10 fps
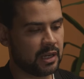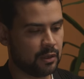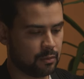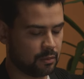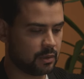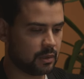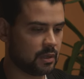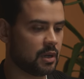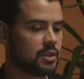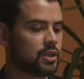and you
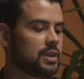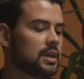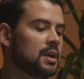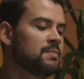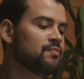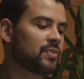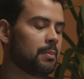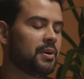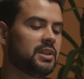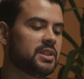touched
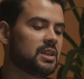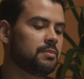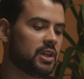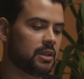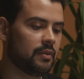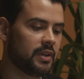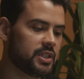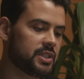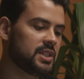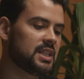upon the subject of it
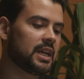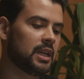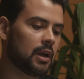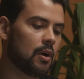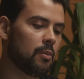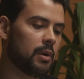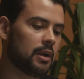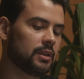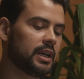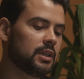just a second ago.
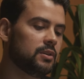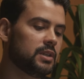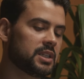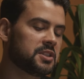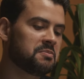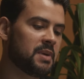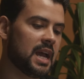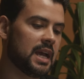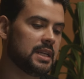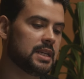But I'd like you to
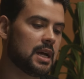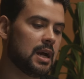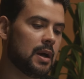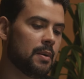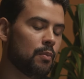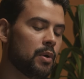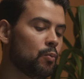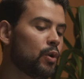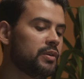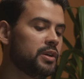expand.
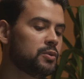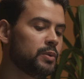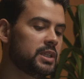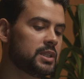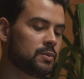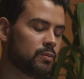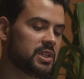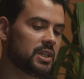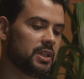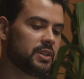In one of your tweets
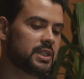recently, you